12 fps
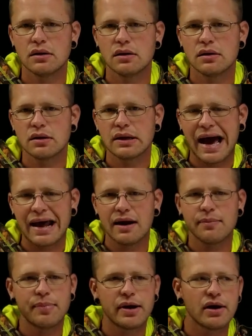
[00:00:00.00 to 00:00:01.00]
got
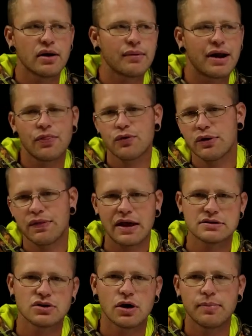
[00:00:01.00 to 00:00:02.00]
up there around
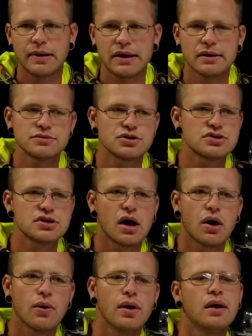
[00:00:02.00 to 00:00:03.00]
3,000 RPMs or
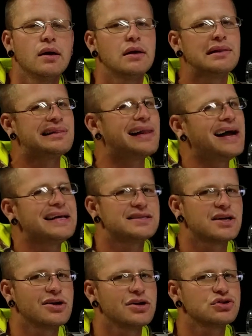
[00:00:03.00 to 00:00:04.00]
so, the light
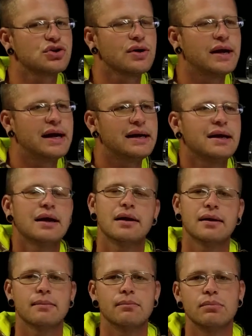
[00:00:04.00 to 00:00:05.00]
turns green,
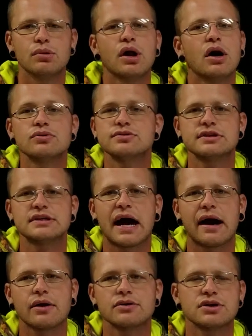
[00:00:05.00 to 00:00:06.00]
blows the
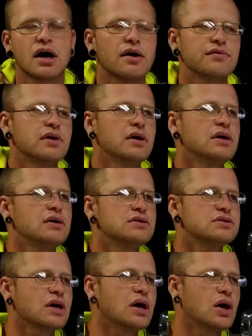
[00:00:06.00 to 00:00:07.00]
tires off.
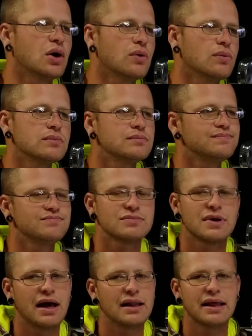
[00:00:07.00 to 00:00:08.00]
So
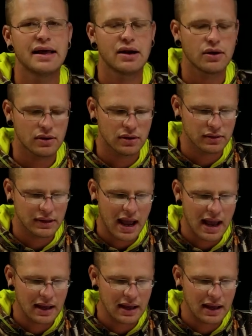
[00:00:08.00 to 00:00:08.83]
I let on that.